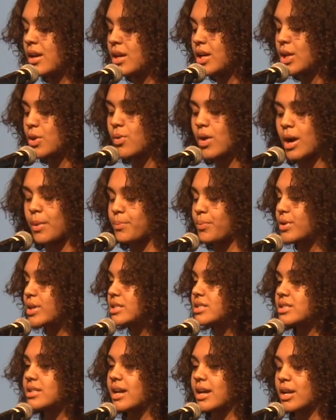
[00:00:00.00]
you are
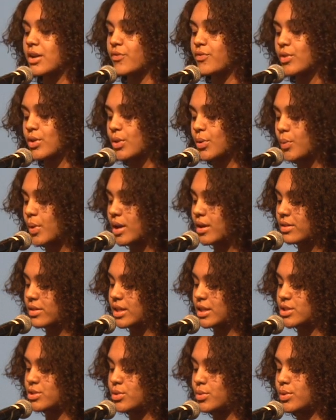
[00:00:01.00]
appreciated for the work
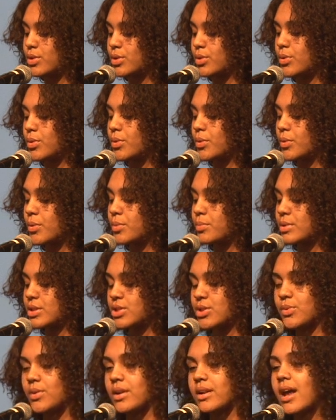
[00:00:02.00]
that you do,
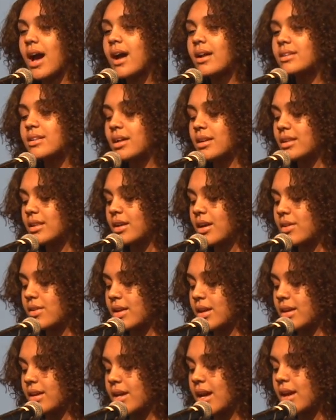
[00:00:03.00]
but you are not done
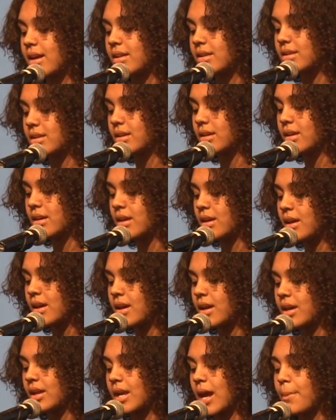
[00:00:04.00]
learning yet.
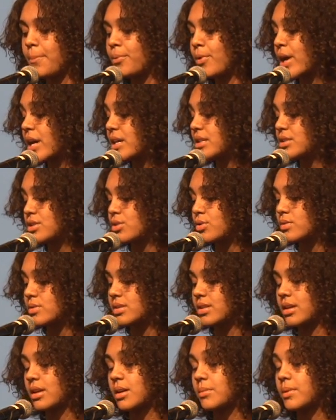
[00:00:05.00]
And I praise you
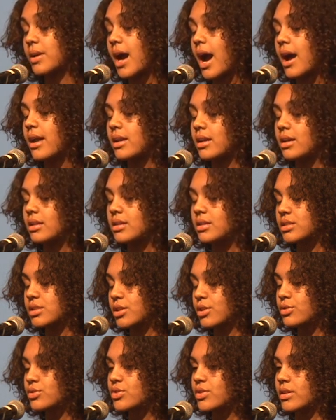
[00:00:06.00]
to keep guiding the
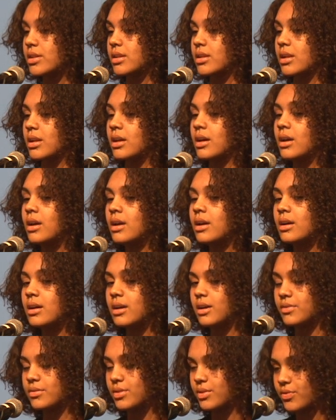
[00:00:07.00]
children
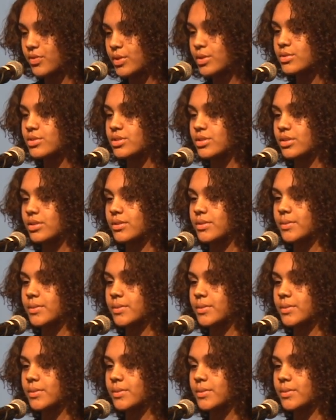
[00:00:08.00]
of the future.